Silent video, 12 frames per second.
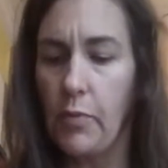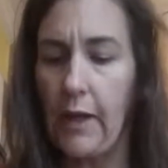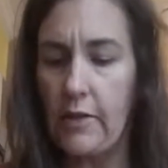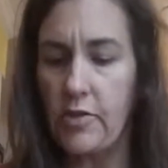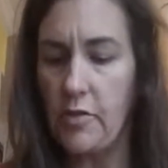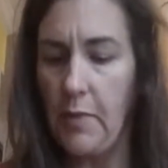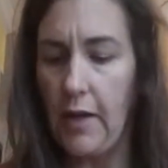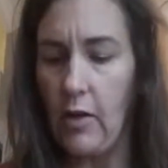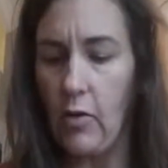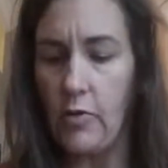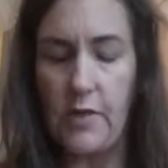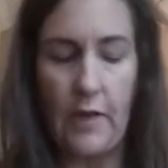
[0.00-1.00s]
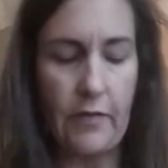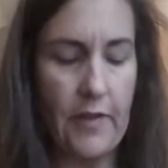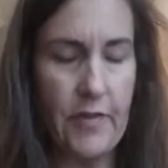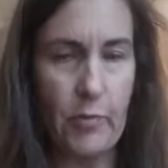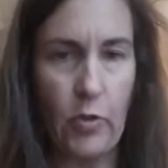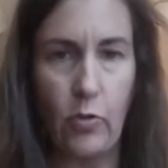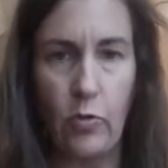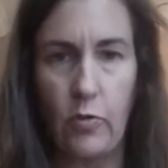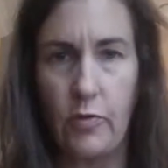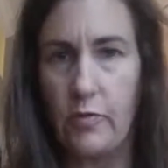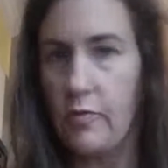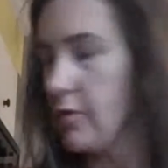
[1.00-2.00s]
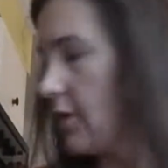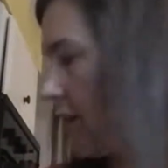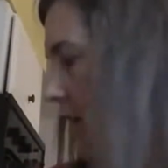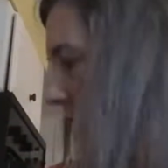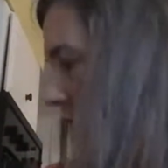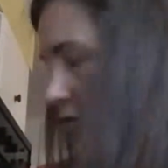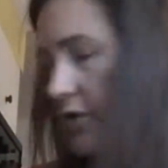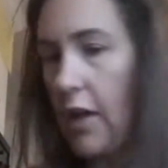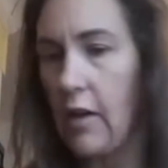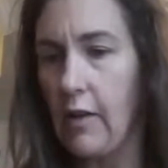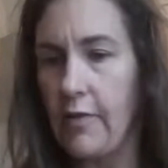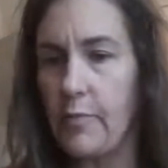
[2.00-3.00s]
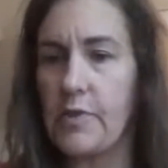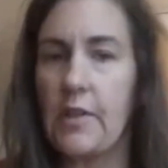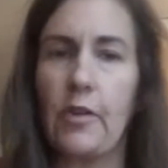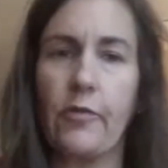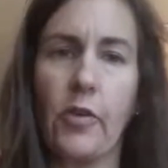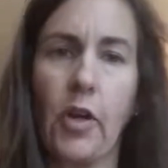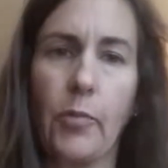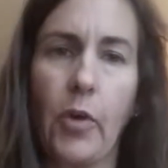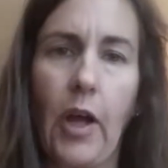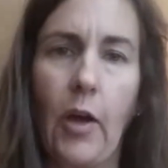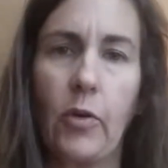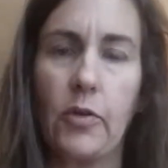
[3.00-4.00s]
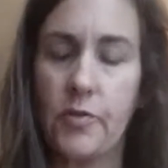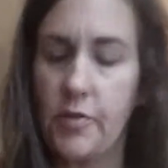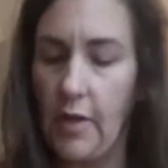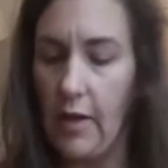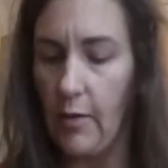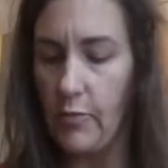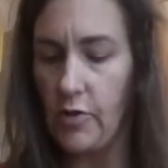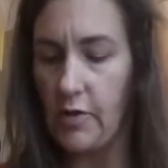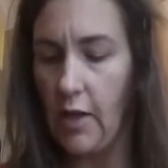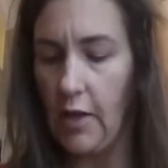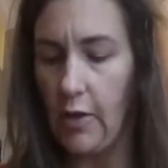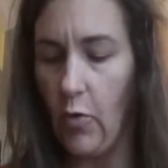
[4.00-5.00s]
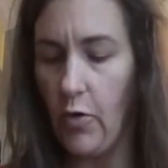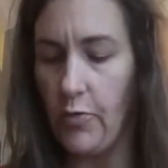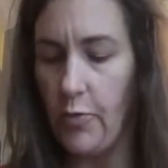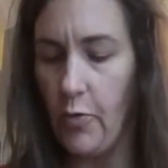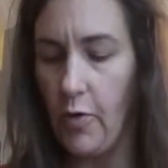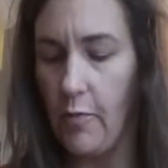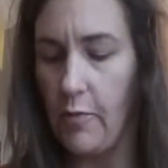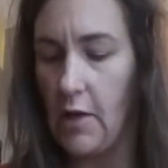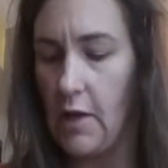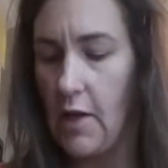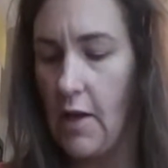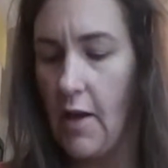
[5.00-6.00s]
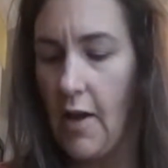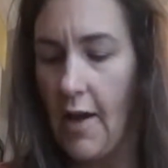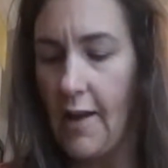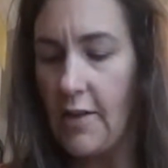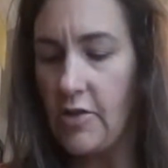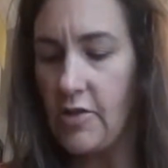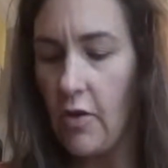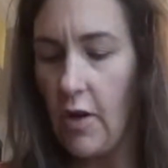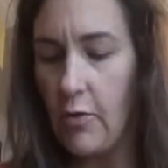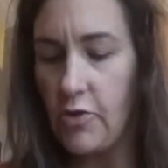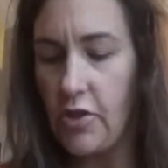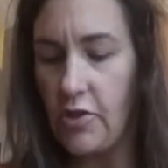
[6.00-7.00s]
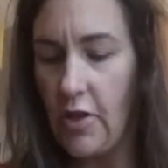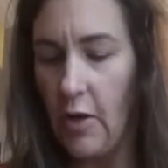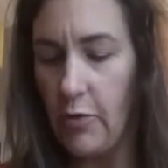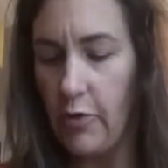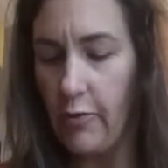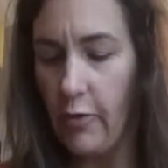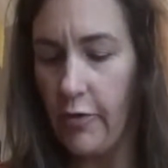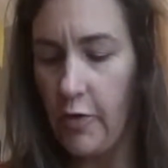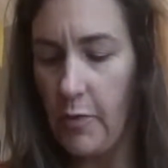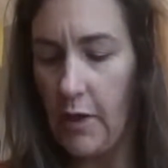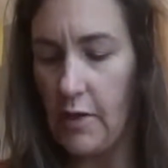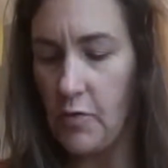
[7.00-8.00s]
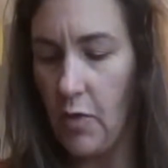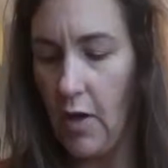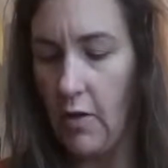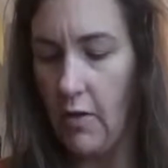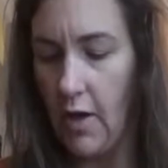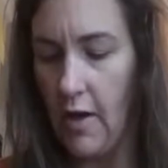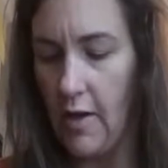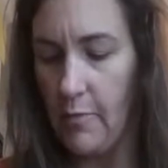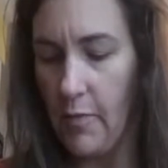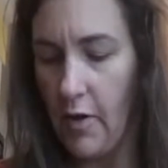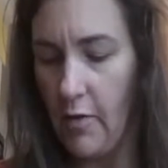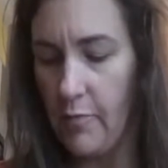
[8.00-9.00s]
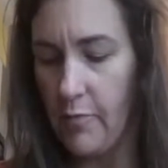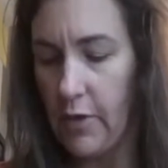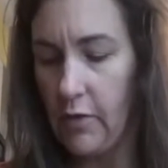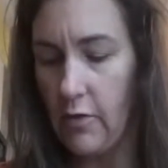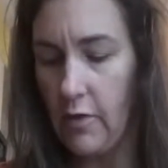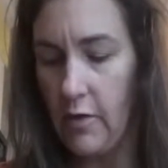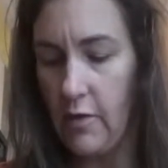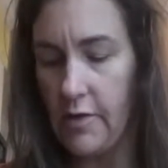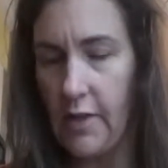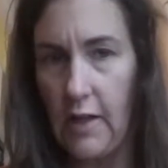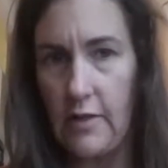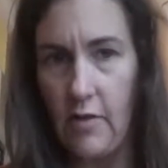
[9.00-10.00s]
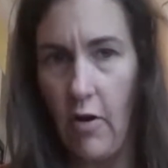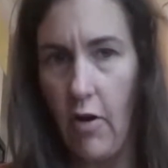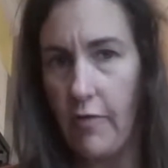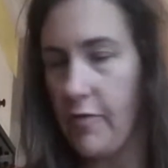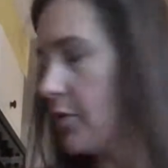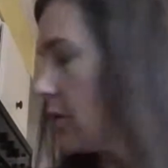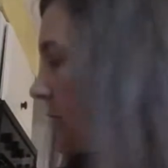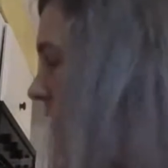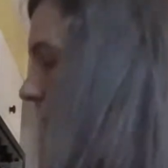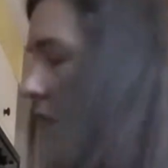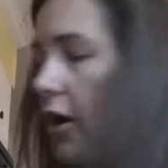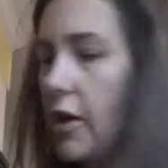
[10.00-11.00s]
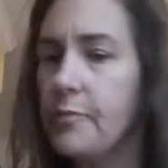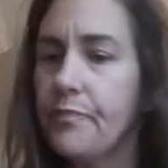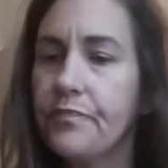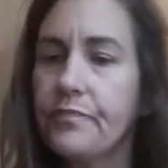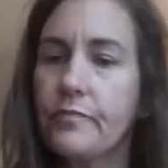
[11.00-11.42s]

blanched tomatoes, and I've let them cool, and I've just kind of let them sit here for a couple hours, and I'm just kind of going through them. And I just thought I would chit chat with you for a few minutes while I'm peeling the skins off and put them in the pot.